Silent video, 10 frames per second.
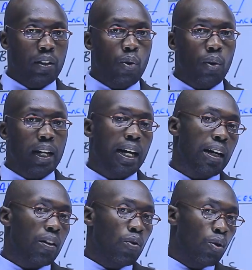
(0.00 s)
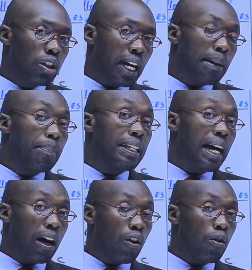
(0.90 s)
where goods can be
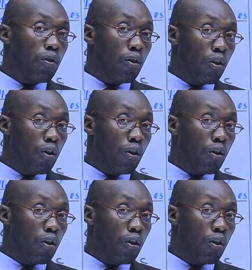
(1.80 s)
now